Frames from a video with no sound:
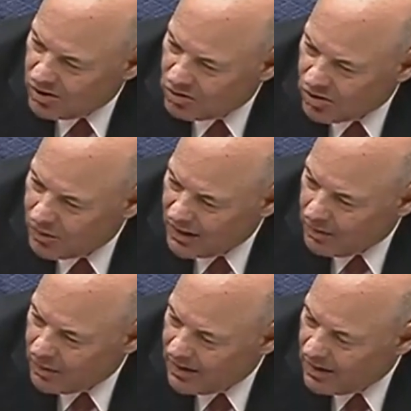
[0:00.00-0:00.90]
Trump
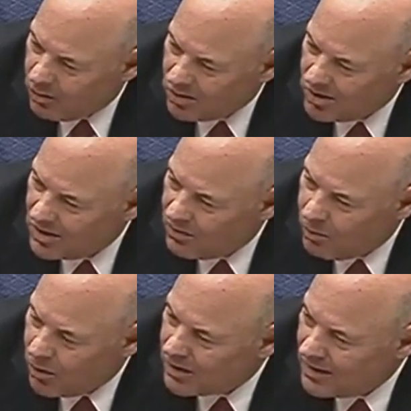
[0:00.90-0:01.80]
campaign, I wasn't even
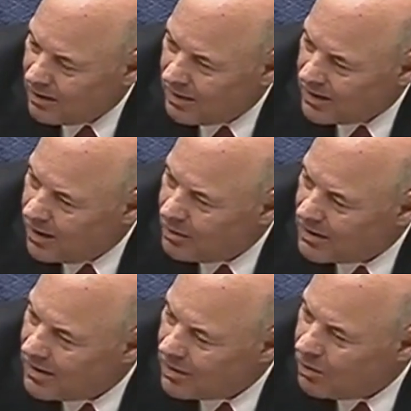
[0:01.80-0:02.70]
working at my
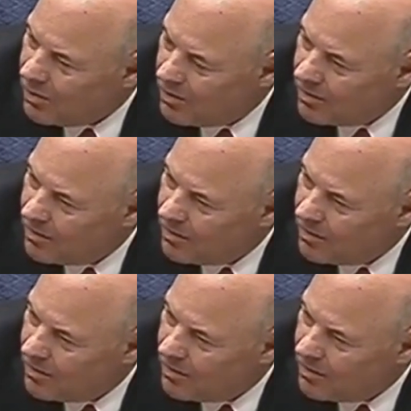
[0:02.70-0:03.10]
company anymore.